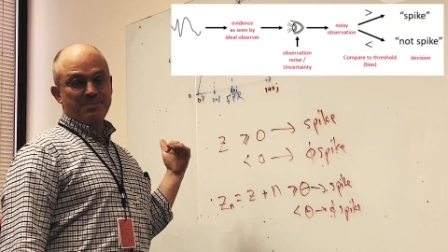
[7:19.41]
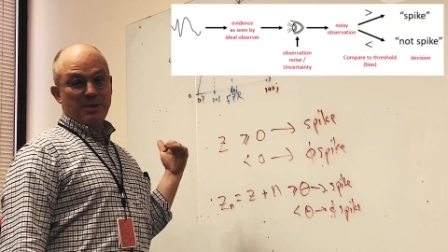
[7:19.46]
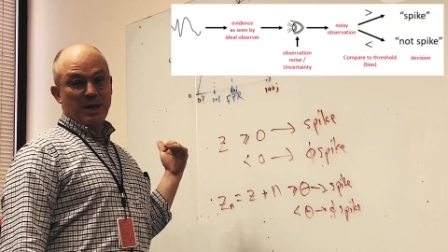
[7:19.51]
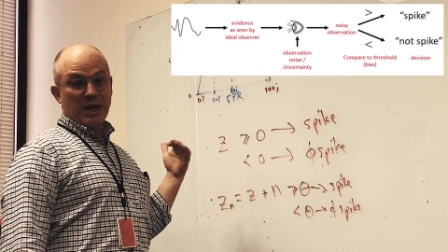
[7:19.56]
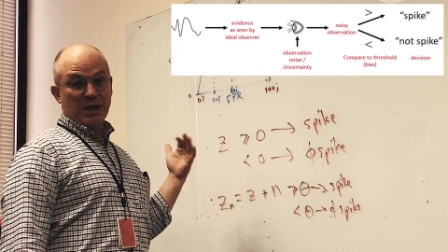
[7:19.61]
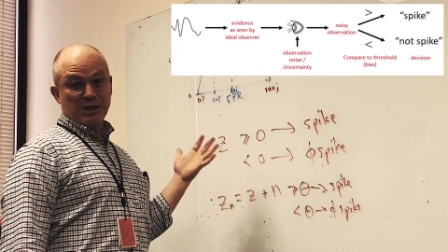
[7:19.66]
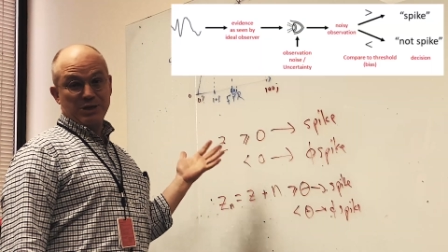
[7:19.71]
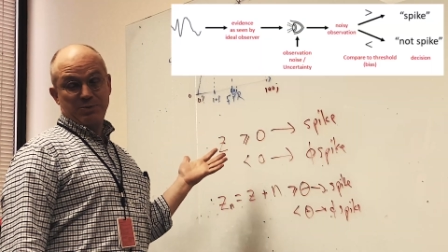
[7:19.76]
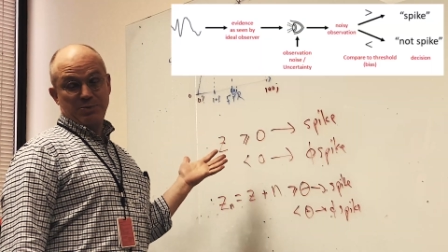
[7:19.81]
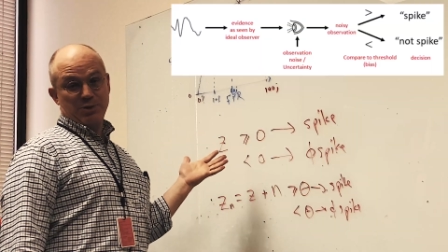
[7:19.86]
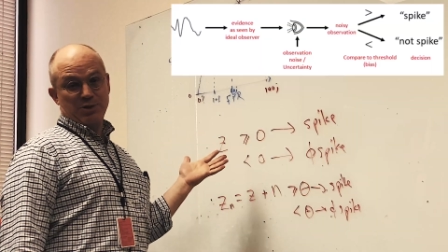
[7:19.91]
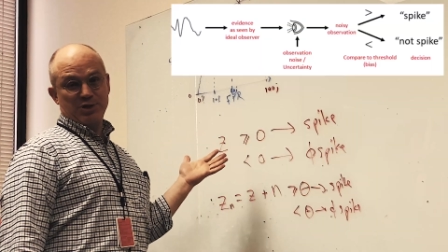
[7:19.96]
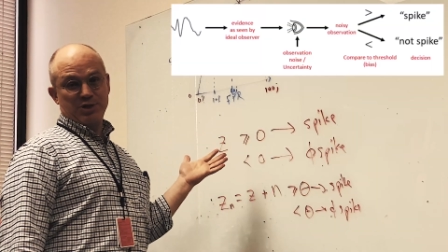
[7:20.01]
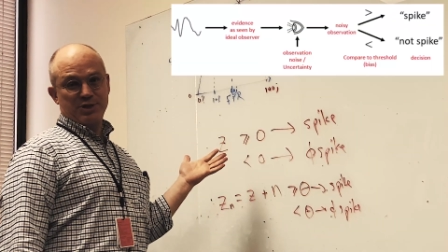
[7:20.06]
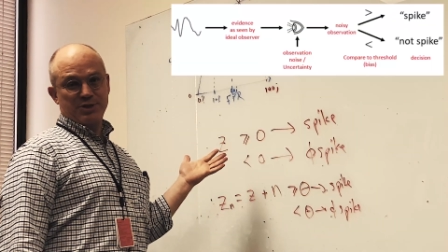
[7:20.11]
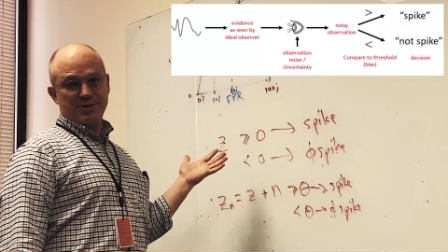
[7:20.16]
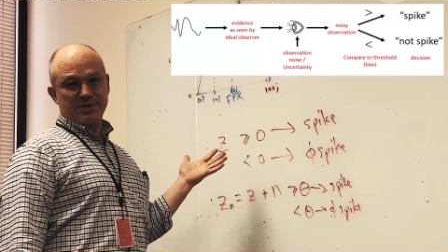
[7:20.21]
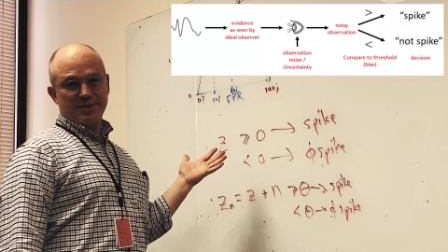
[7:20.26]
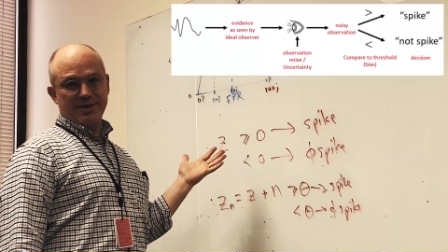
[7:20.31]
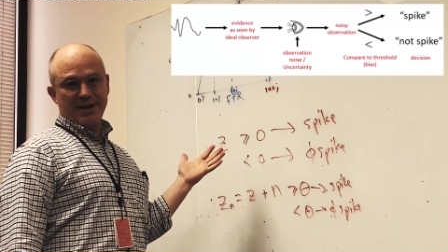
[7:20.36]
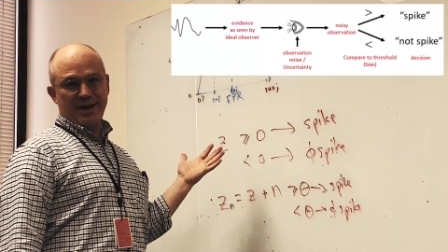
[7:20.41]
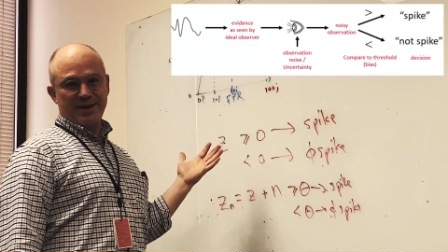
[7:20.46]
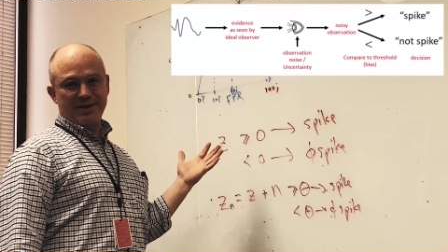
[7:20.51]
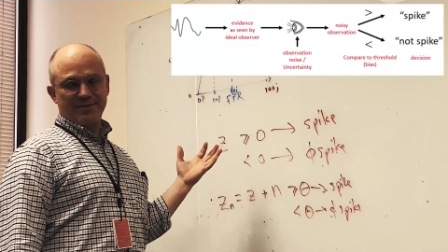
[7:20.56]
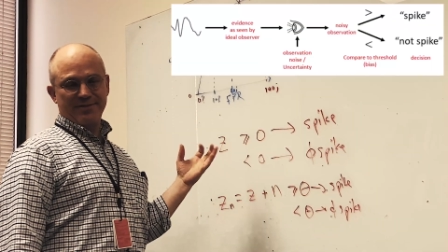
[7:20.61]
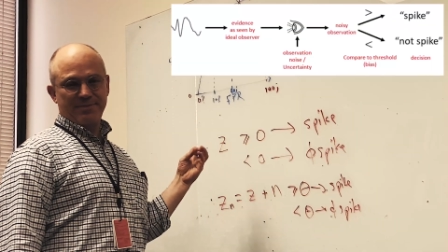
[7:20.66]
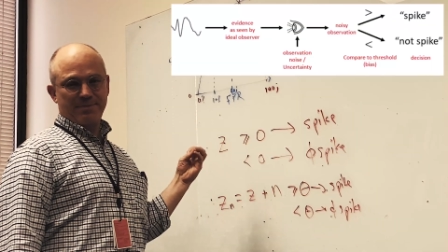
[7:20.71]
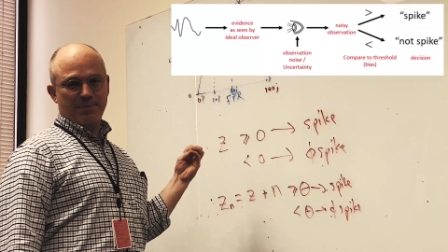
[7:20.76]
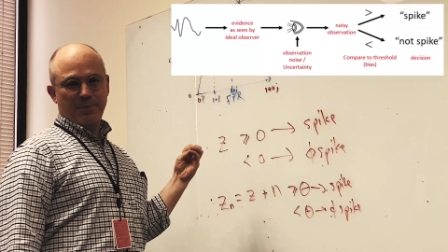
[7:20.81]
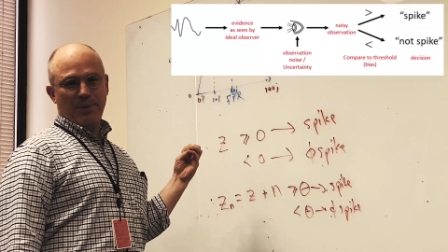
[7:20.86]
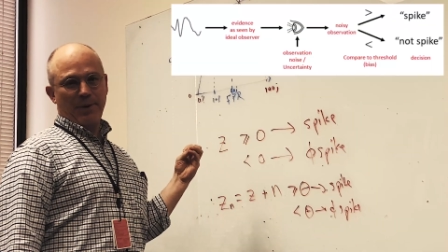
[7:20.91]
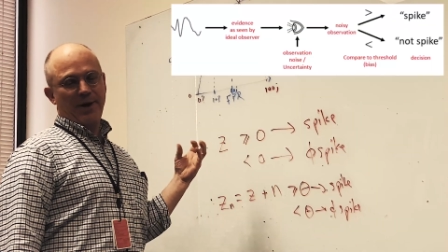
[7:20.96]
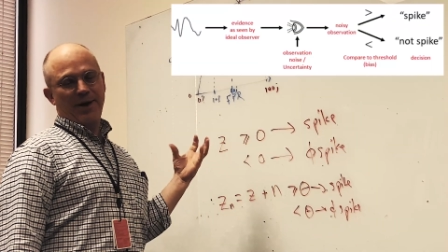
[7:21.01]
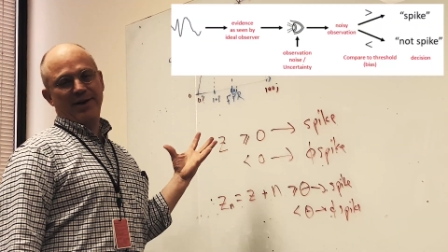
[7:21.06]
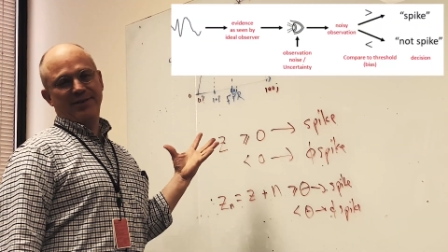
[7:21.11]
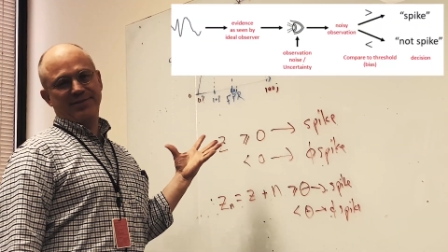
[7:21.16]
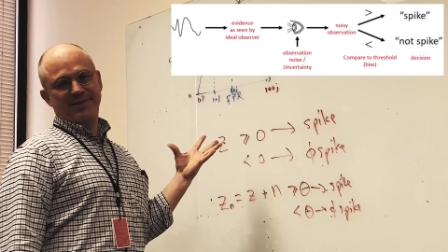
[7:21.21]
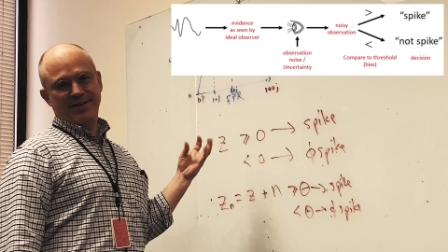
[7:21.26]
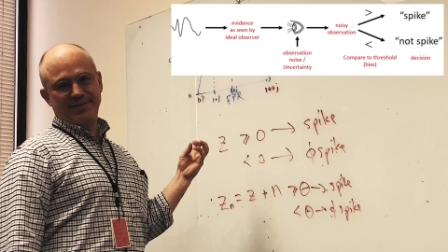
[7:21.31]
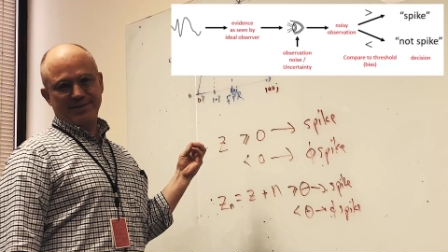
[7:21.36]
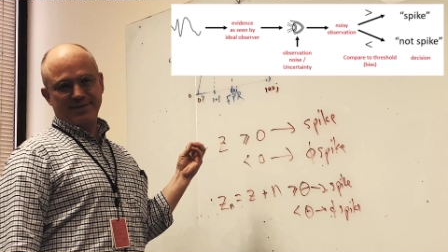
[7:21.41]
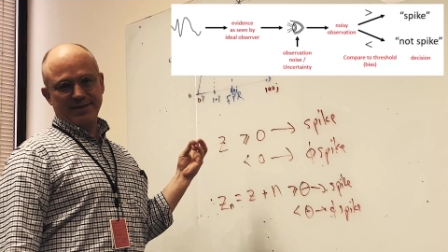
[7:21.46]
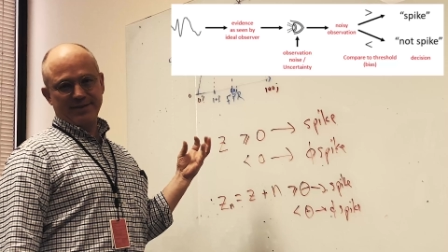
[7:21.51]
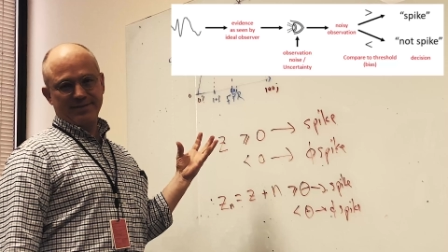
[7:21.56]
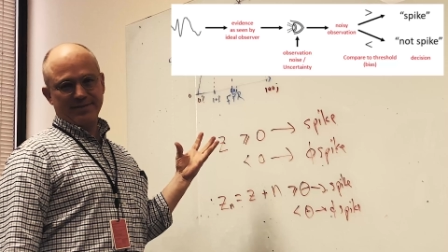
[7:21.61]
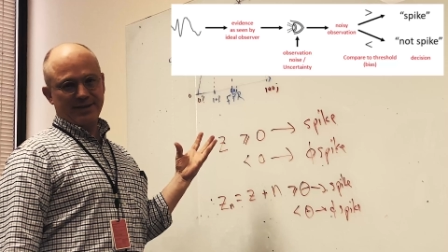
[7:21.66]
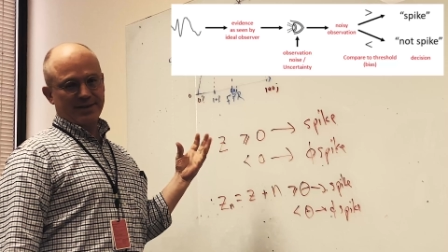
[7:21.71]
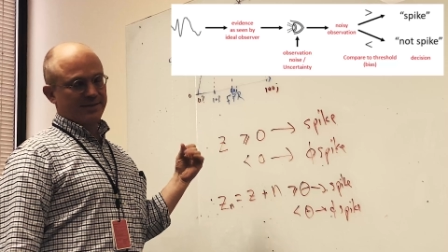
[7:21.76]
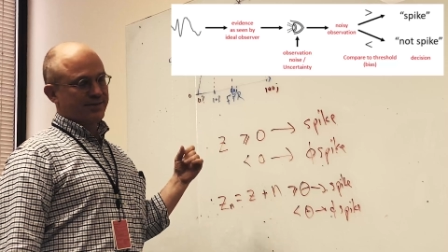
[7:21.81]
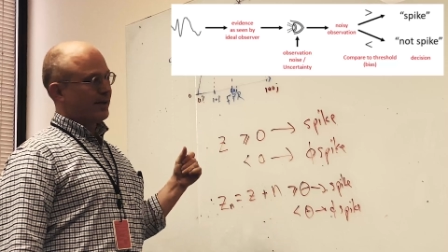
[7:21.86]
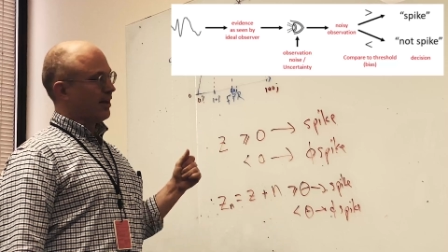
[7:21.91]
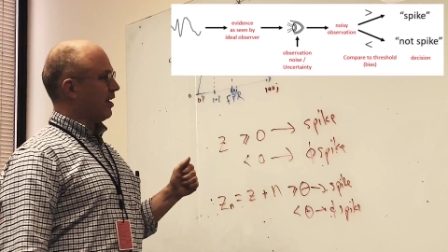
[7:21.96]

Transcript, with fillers: experts kind of process these things.